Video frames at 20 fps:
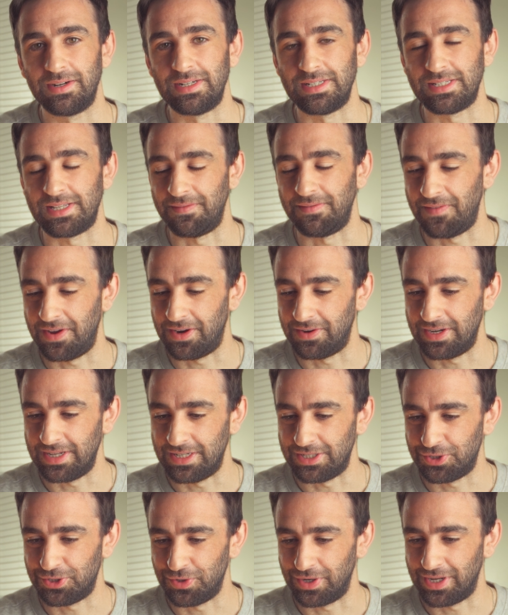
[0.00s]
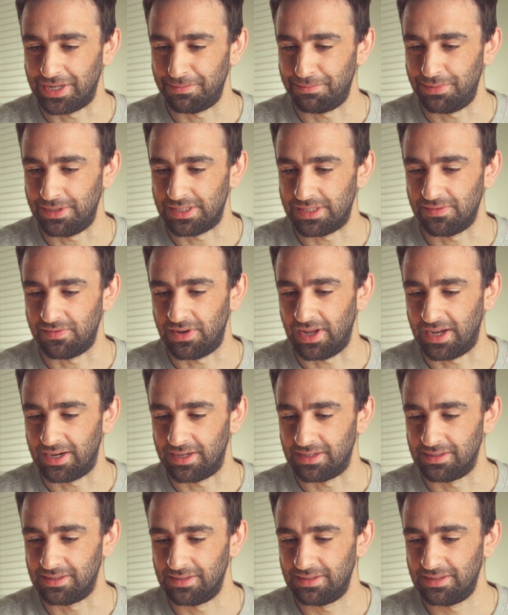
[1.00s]
is a very intriguing piece of
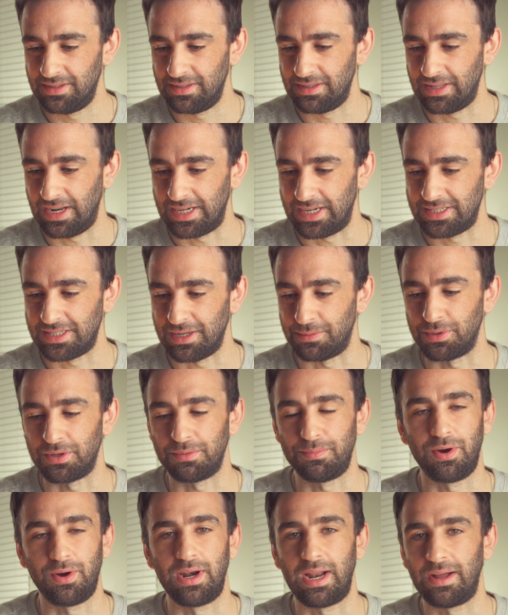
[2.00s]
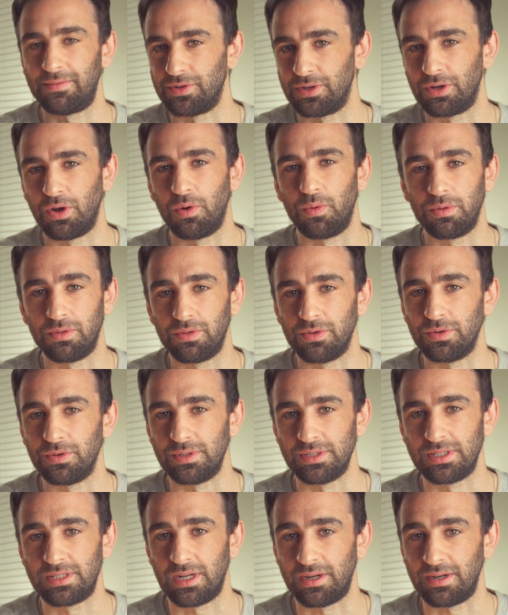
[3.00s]
data that I stumbled upon after going through
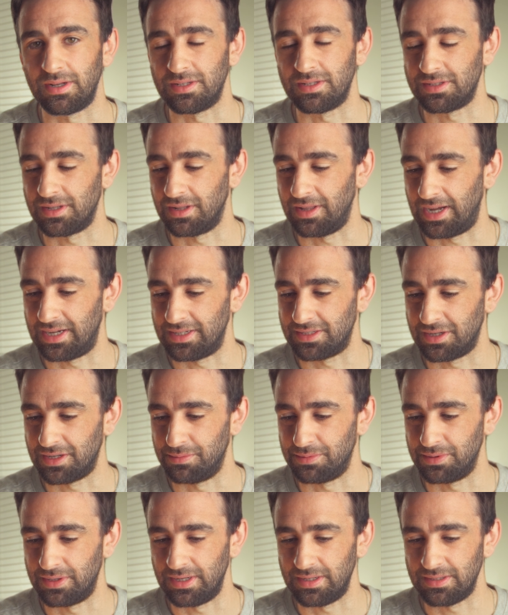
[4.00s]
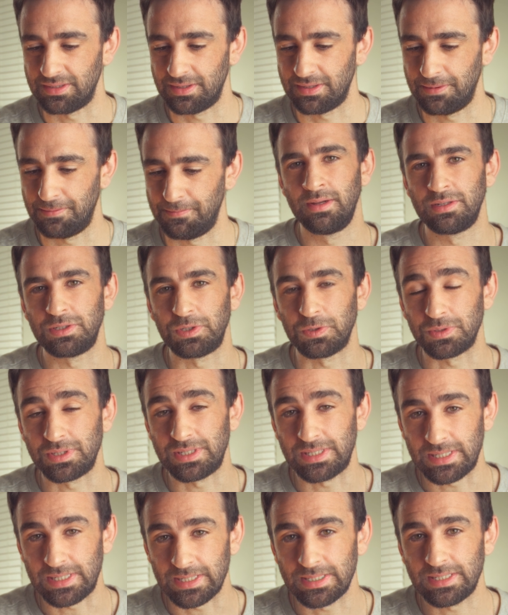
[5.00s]
his studies the last couple days. So
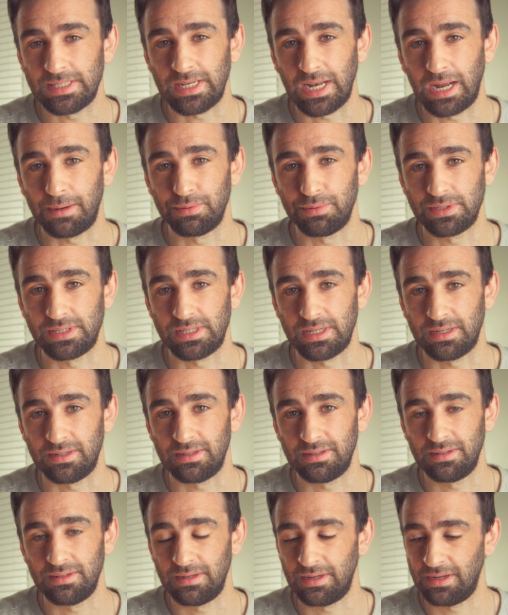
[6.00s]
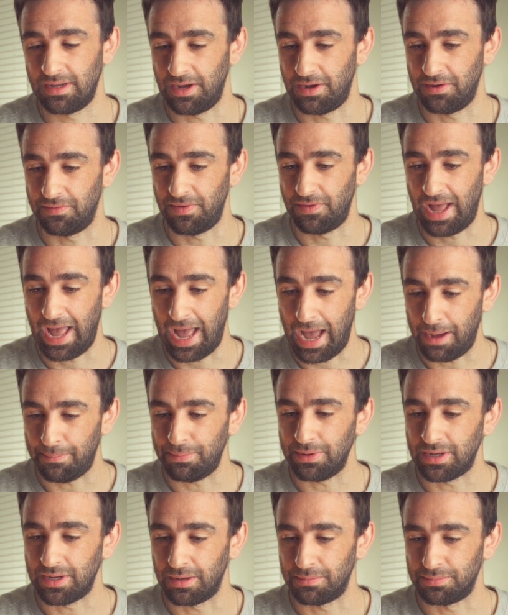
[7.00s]
69% of
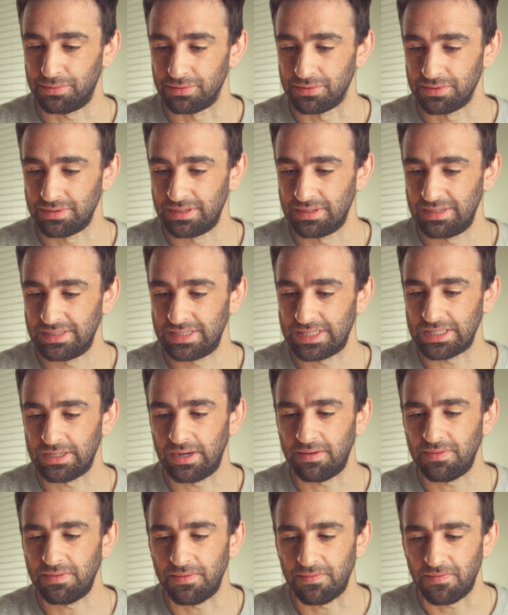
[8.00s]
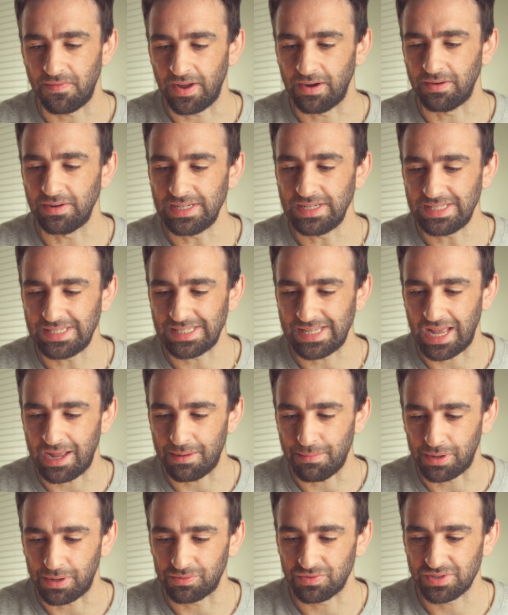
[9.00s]
happy couples still have the very
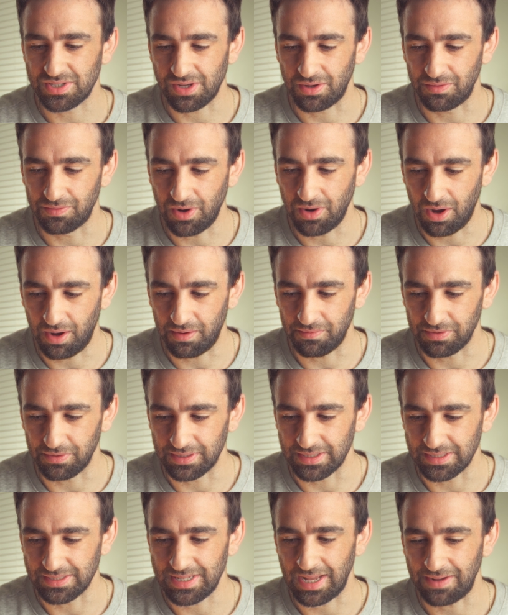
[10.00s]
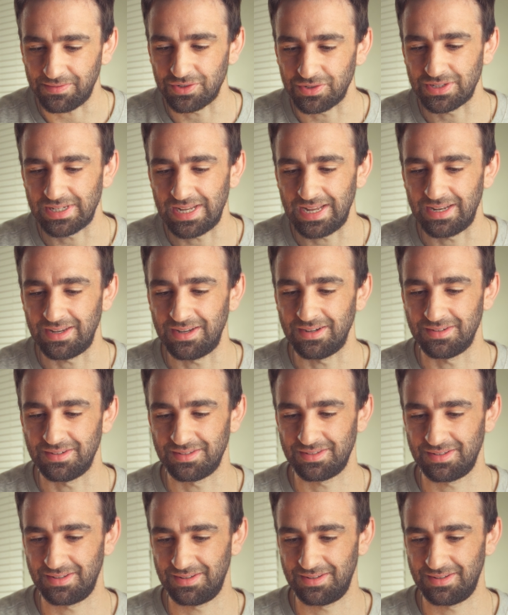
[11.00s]
same unresolved conflicts after 10 years.